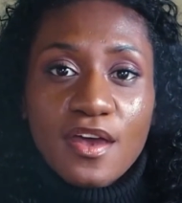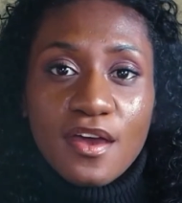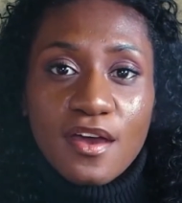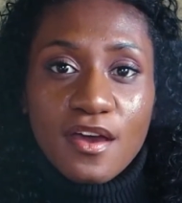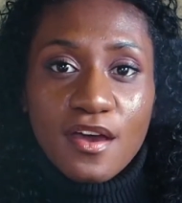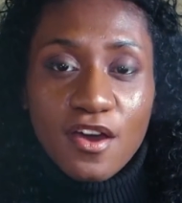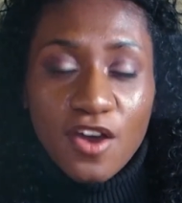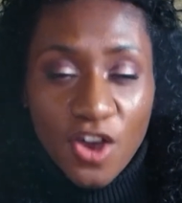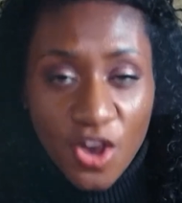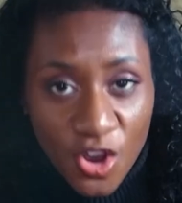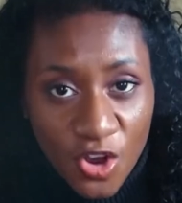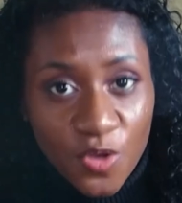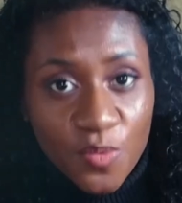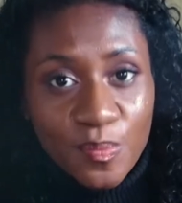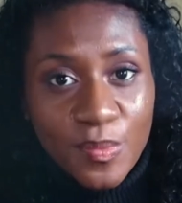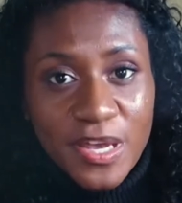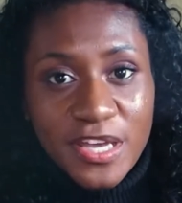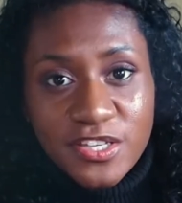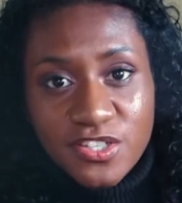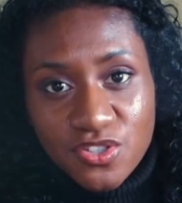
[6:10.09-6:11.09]
a
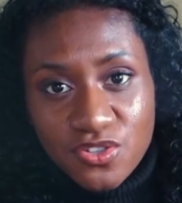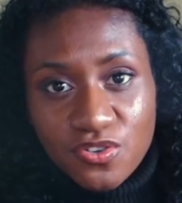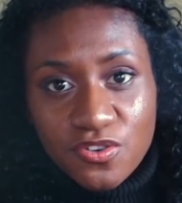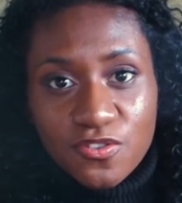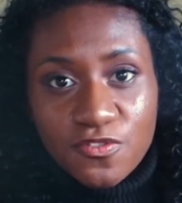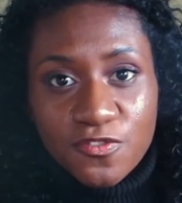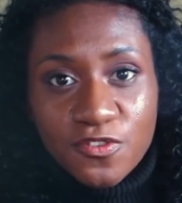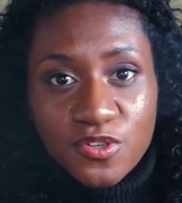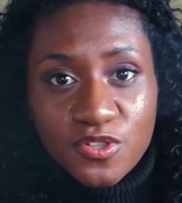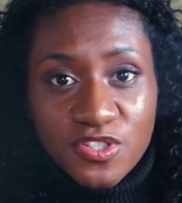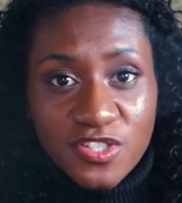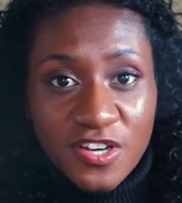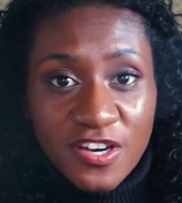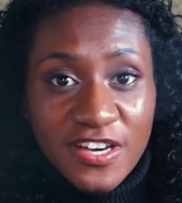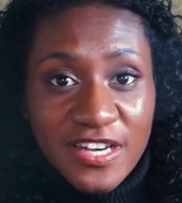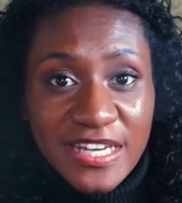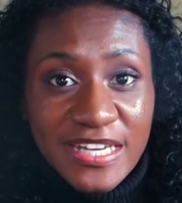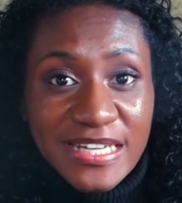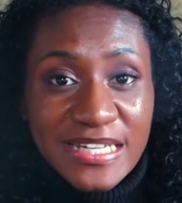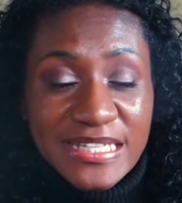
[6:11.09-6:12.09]
homemade dog food
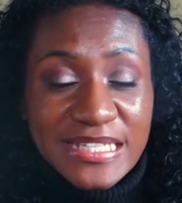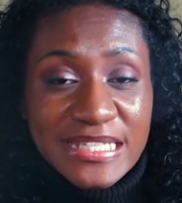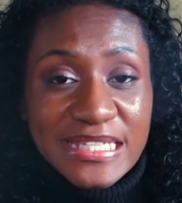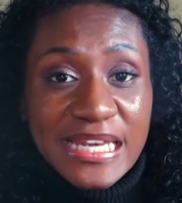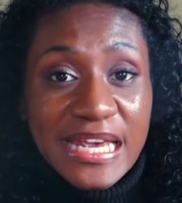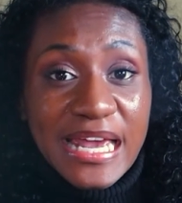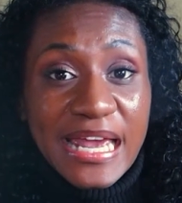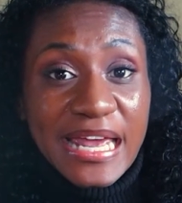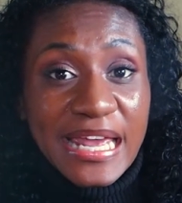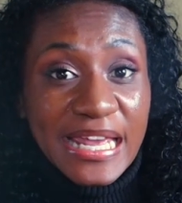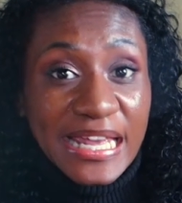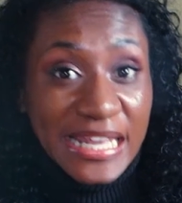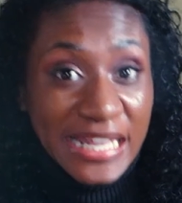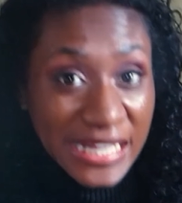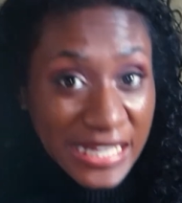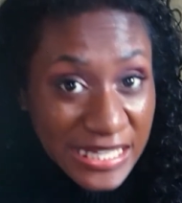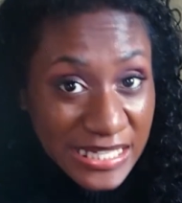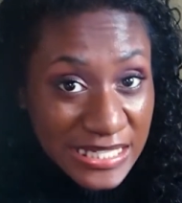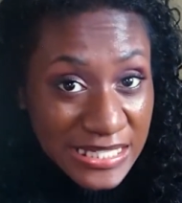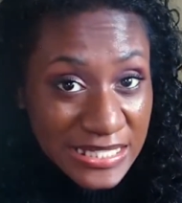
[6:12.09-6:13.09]
diet
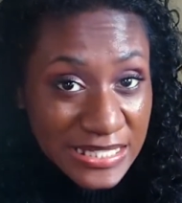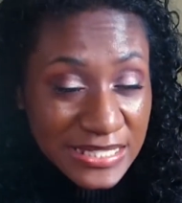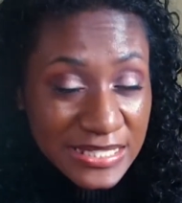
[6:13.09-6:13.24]
is